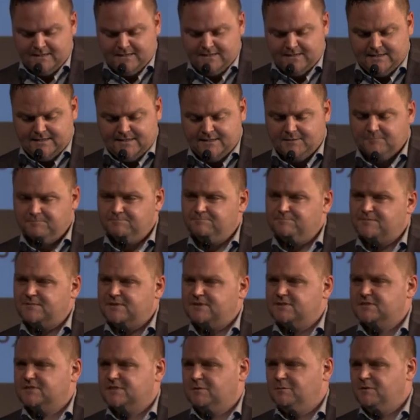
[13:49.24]

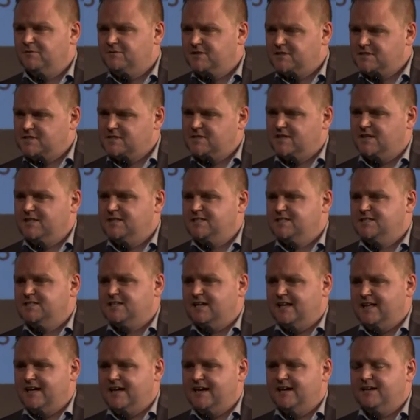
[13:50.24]
Some of the
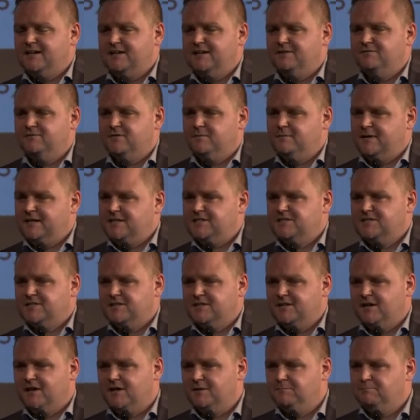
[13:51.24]
studies lack
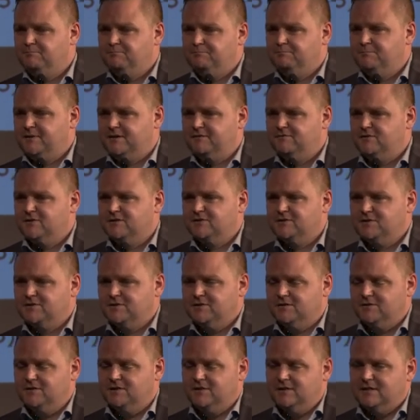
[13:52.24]
information on
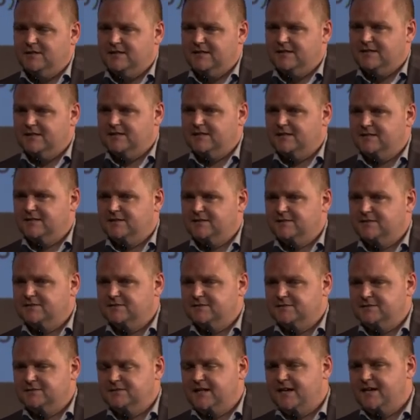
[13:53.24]
pivotal
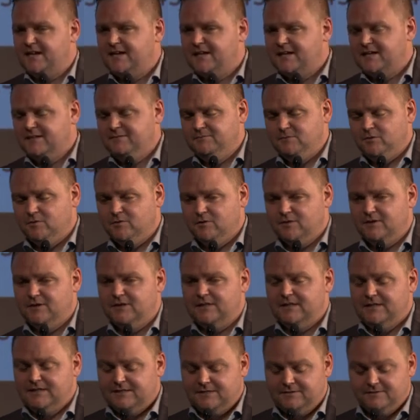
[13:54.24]
data
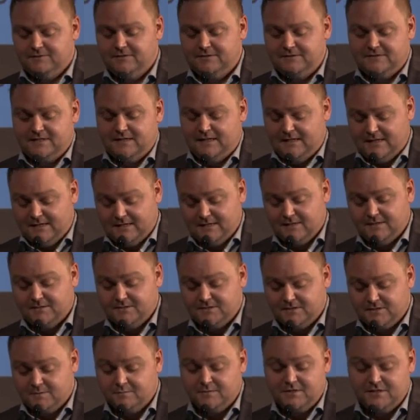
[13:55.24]
or
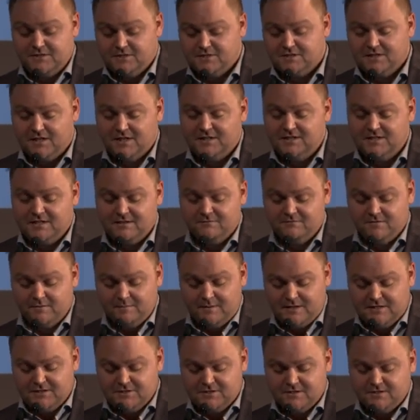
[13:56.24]
simply study
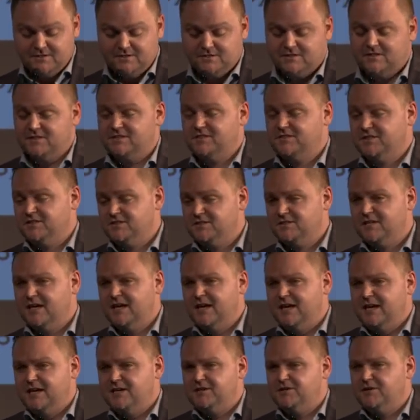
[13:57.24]
information, such as
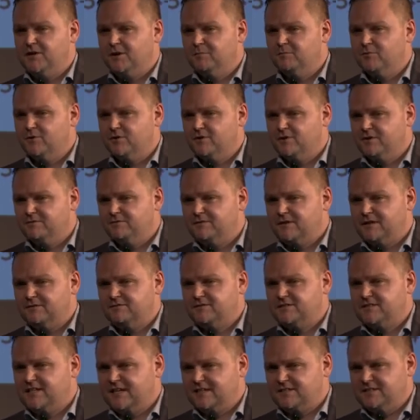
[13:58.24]
number of
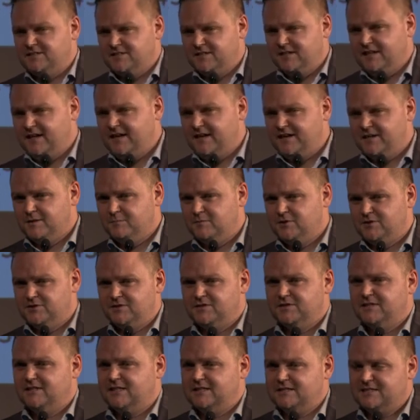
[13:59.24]
sex and
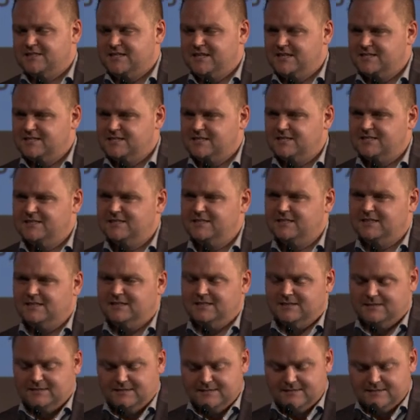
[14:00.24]
animals tested,
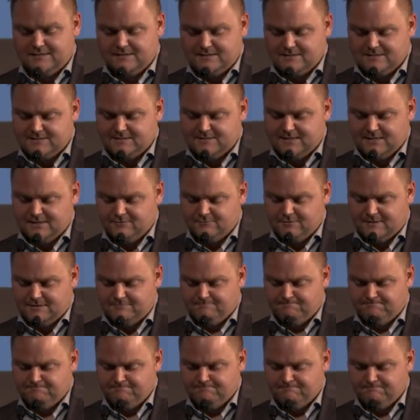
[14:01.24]
and et cetera.